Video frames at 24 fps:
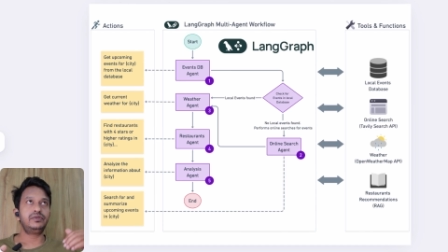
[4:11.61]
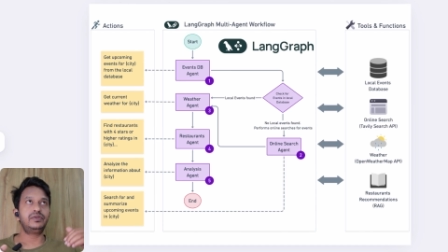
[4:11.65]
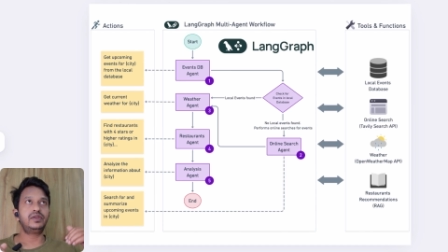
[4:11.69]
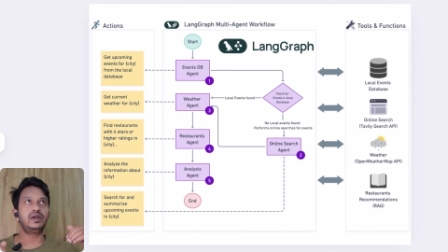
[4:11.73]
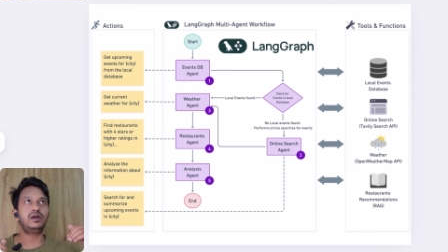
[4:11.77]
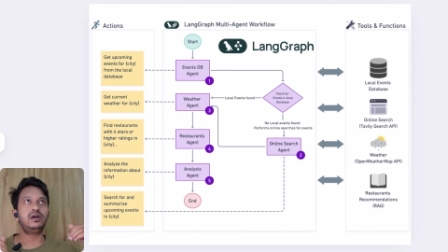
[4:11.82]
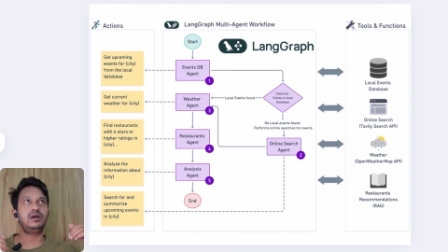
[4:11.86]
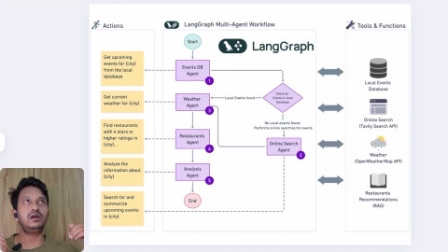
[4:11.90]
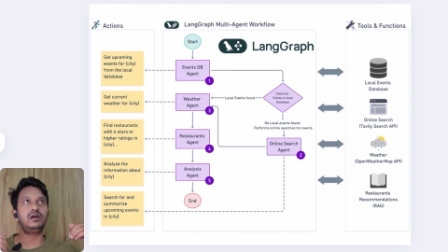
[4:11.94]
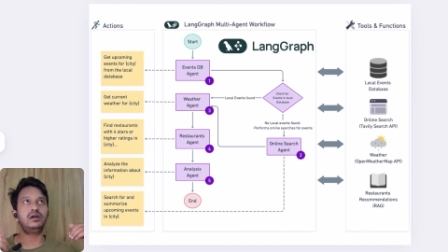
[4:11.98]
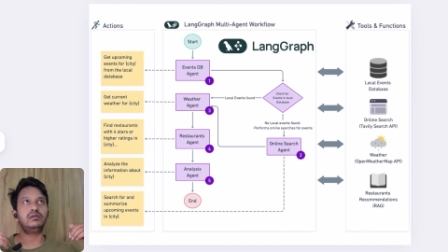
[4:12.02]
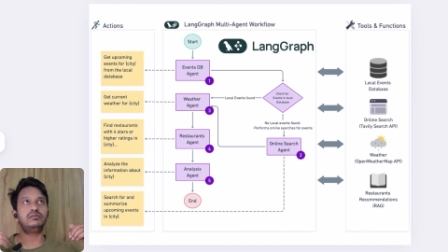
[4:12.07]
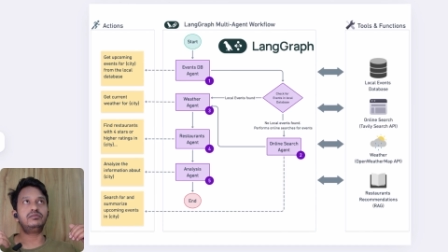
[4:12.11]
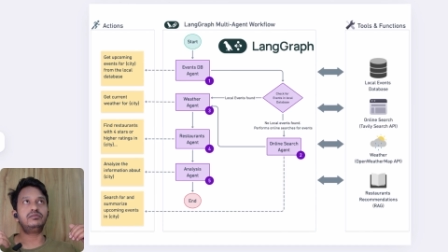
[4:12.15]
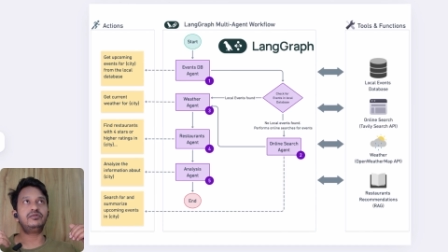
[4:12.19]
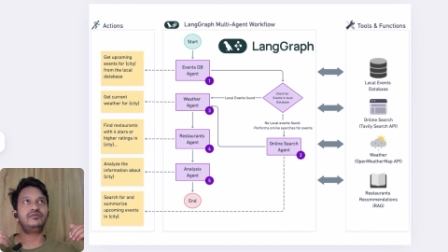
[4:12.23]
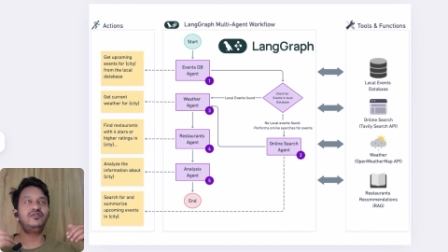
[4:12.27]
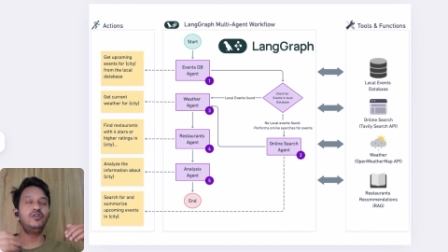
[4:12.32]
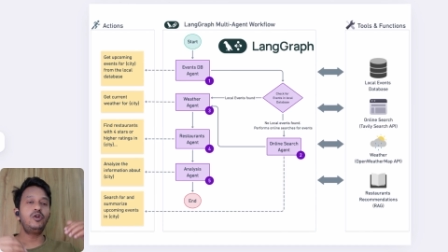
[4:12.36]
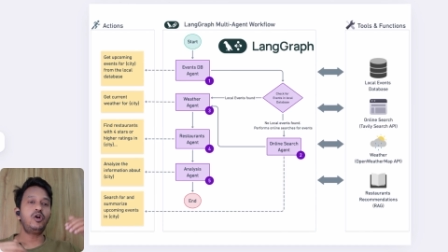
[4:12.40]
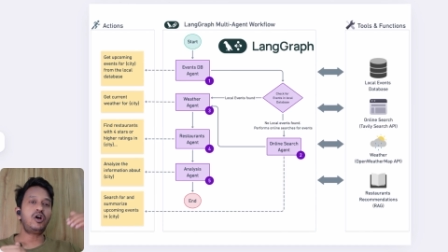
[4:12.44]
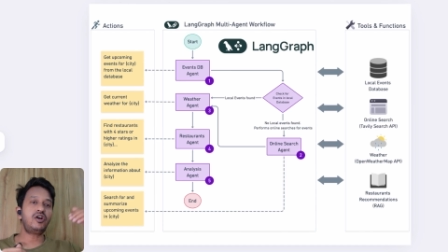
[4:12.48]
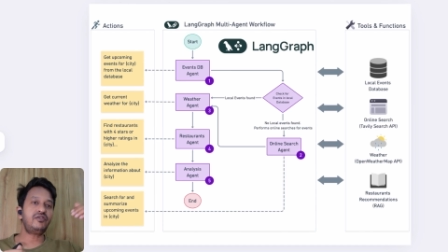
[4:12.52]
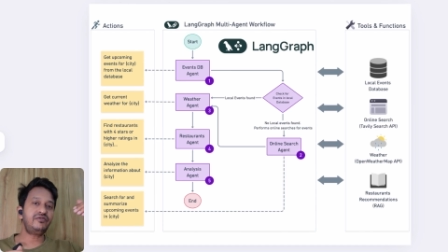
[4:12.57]
the
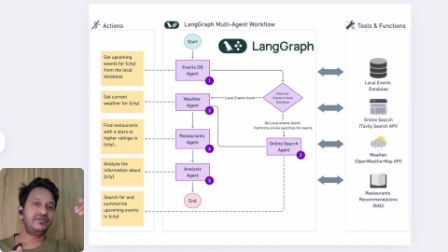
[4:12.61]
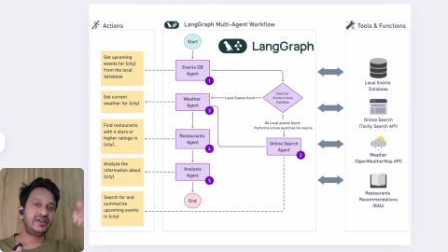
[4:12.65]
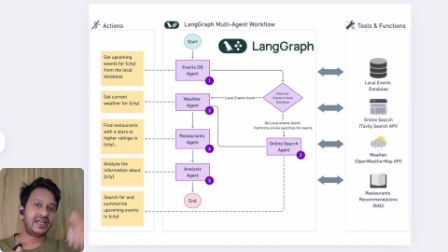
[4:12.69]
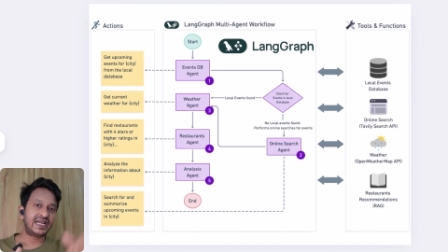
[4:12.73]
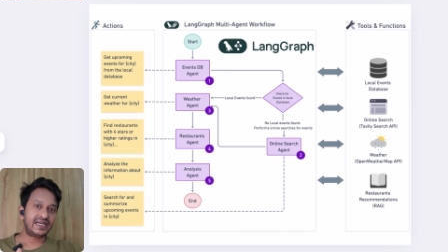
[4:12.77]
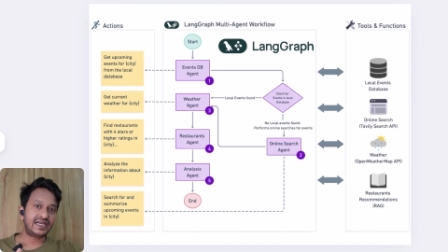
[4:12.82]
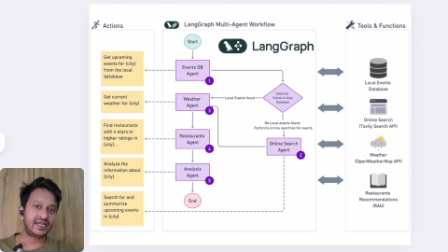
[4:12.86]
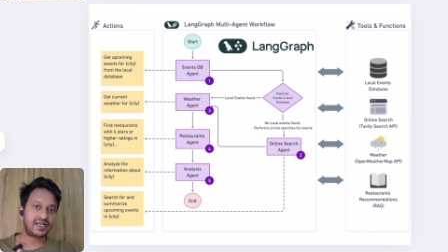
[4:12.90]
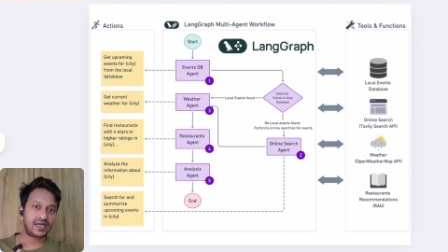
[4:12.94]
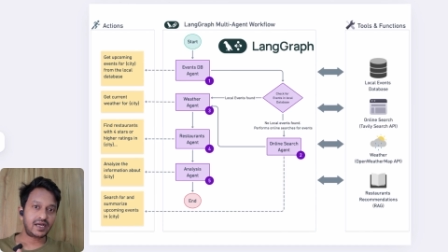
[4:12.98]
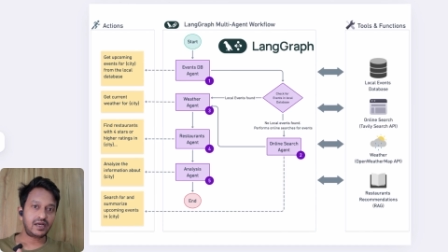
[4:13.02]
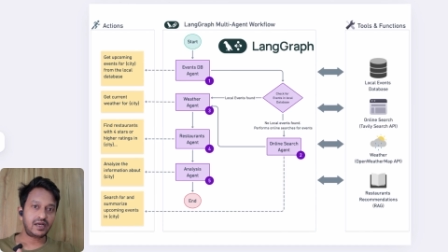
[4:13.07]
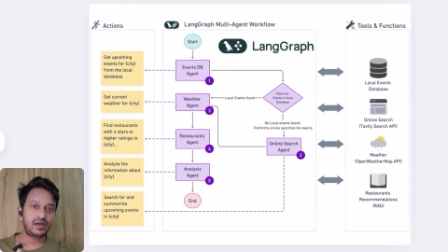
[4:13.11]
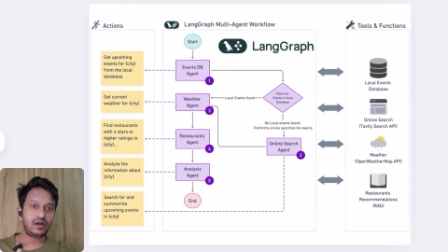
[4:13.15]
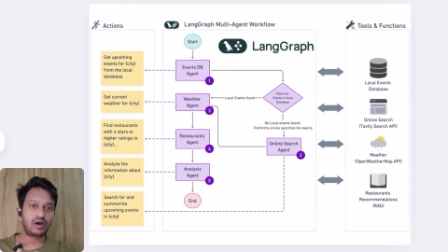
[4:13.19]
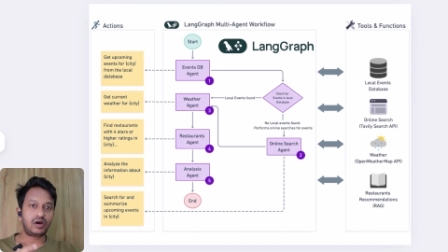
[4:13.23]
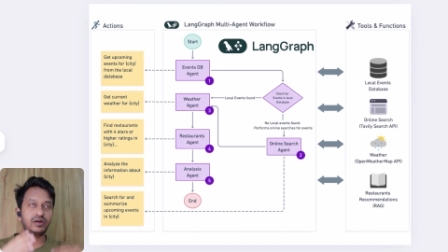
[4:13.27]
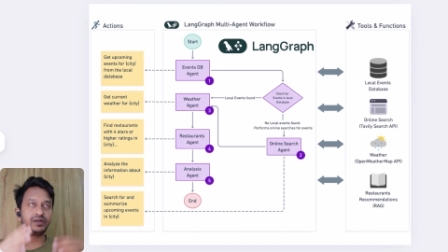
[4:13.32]
flow of data